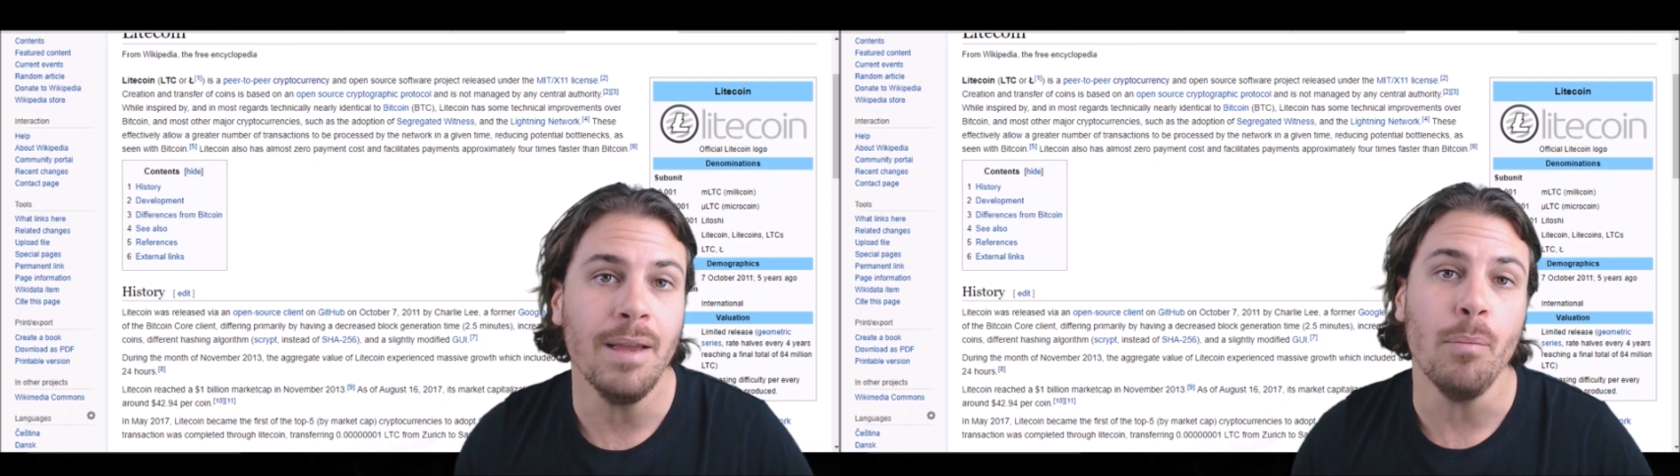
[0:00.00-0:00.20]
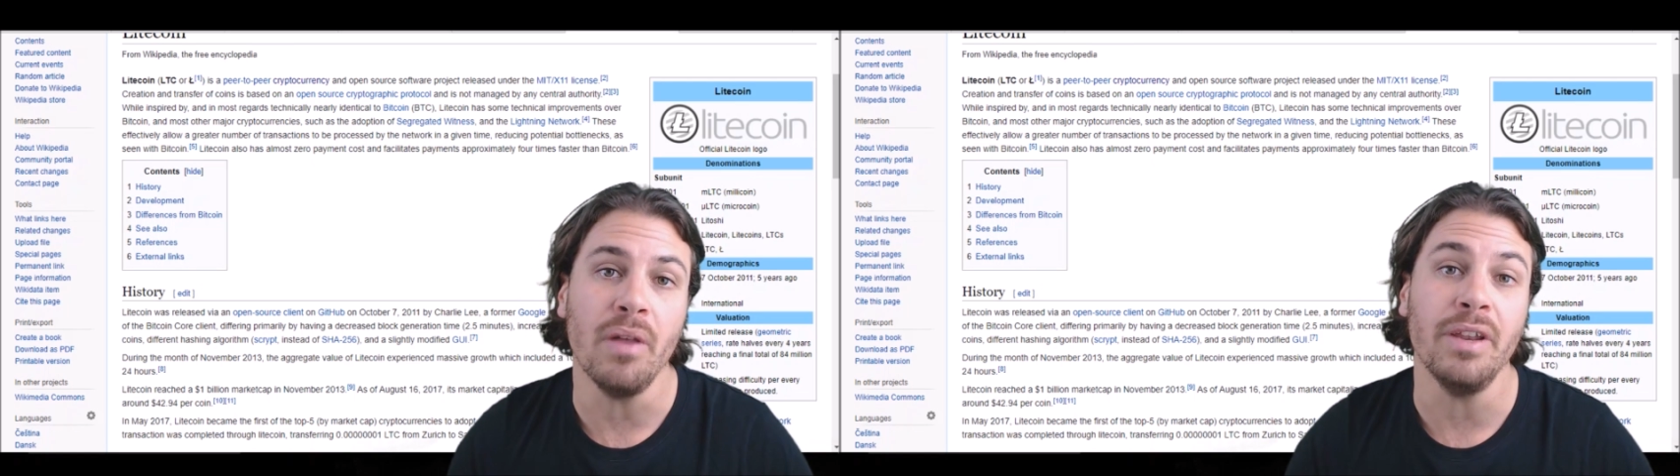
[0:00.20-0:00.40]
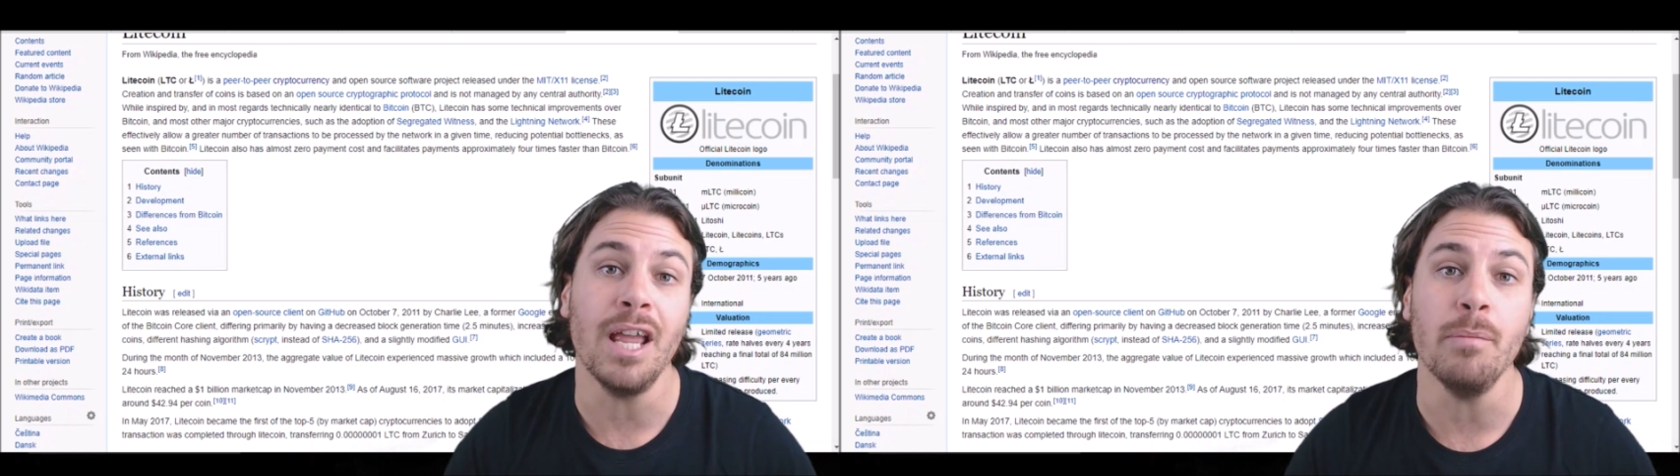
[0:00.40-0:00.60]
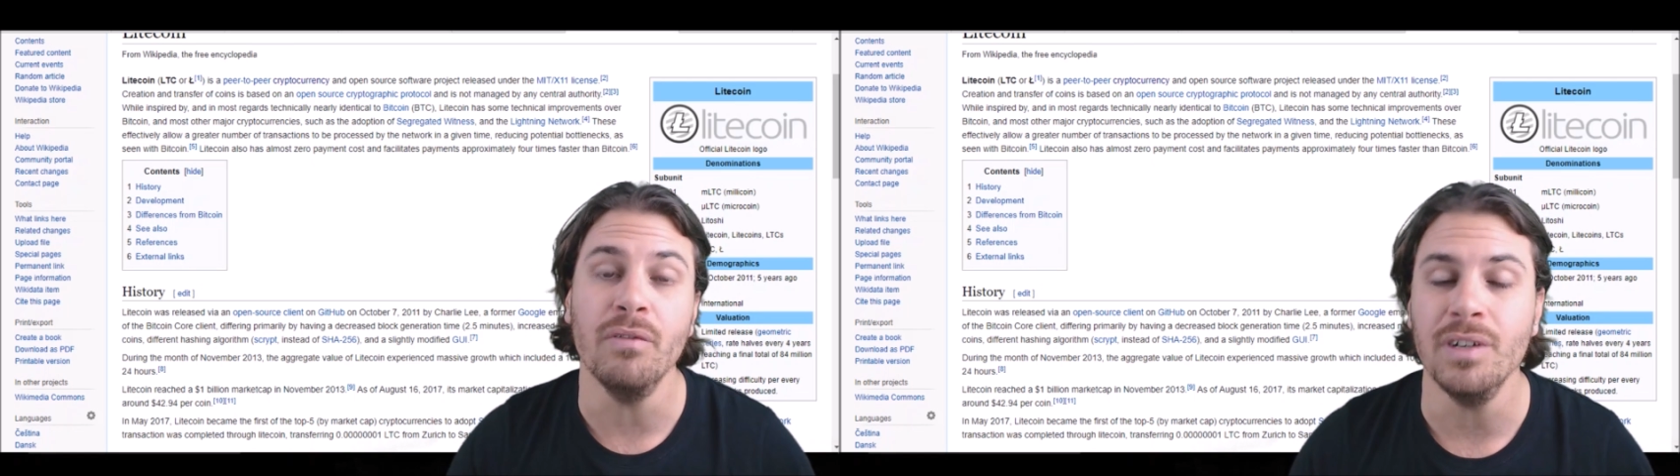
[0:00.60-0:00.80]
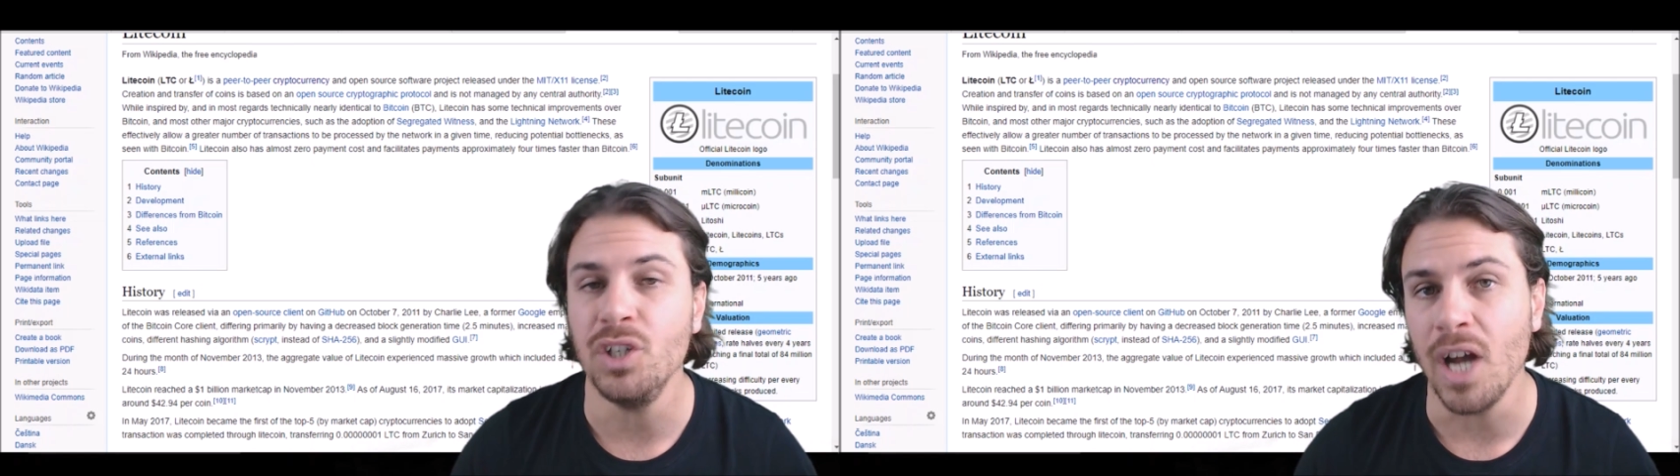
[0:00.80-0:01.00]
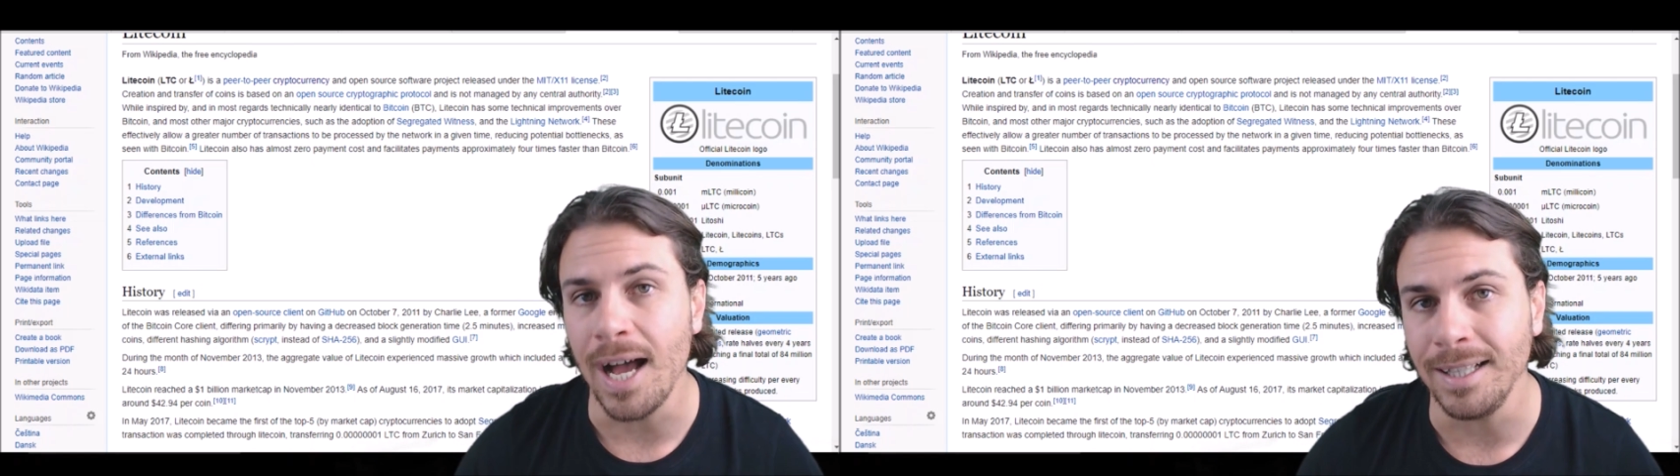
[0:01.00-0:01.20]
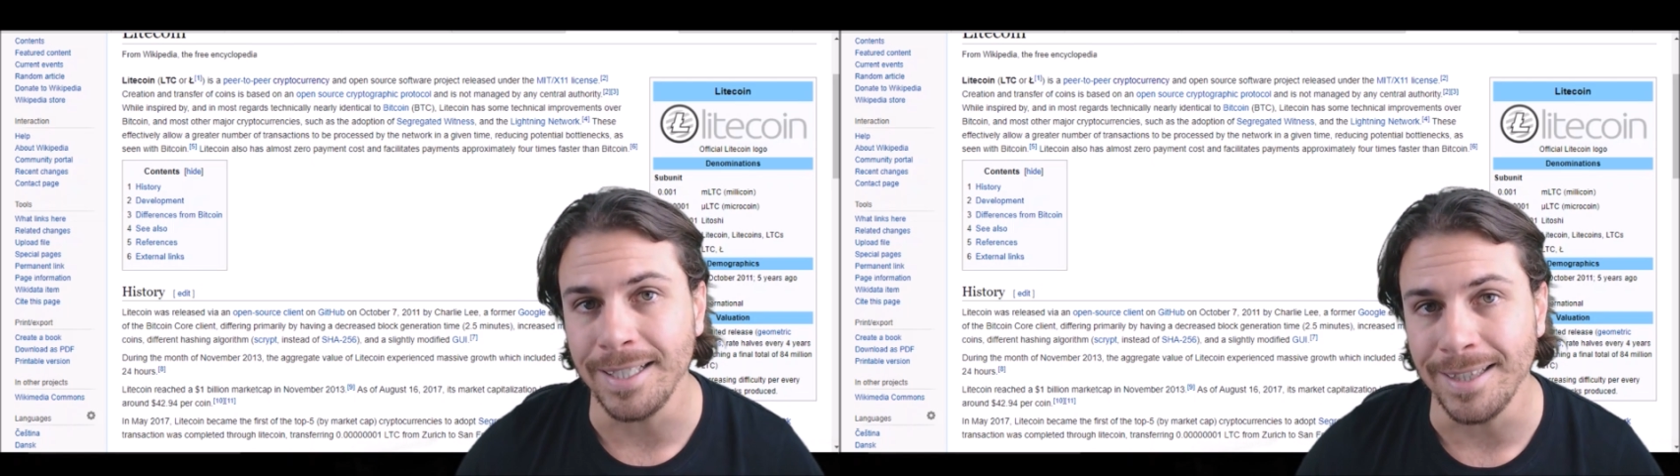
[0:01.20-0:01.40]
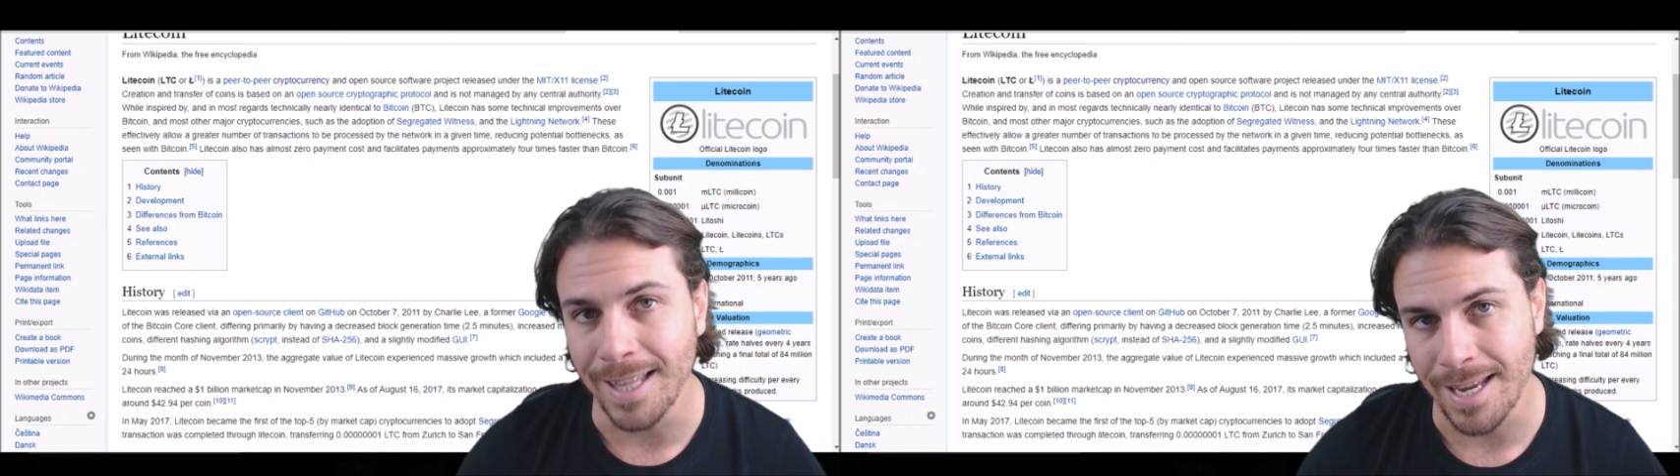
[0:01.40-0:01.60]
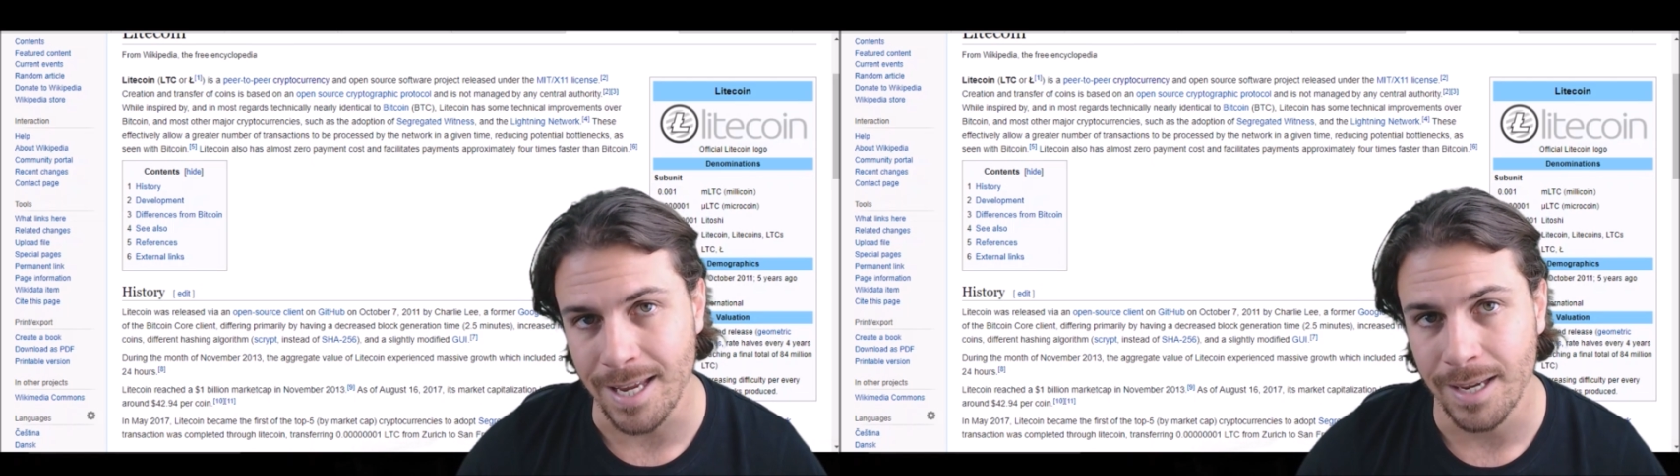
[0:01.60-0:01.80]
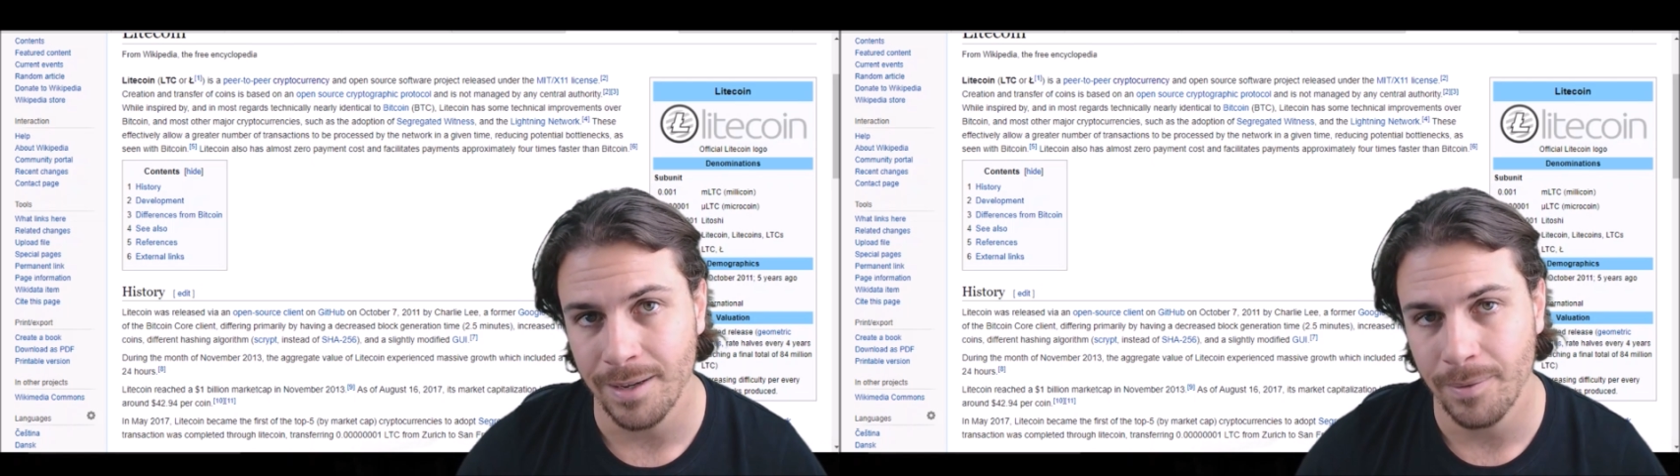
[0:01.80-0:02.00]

by the name of Charlie Lee.